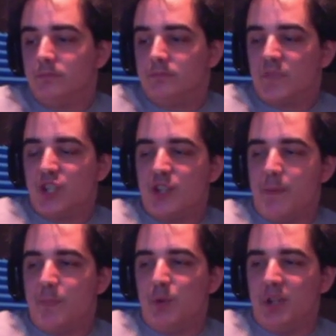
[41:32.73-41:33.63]

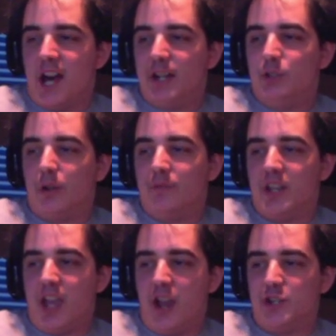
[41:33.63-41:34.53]
Snip, you lied. You're on
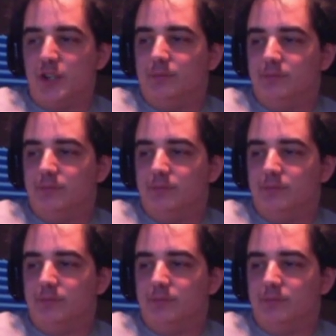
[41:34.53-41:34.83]
vacation.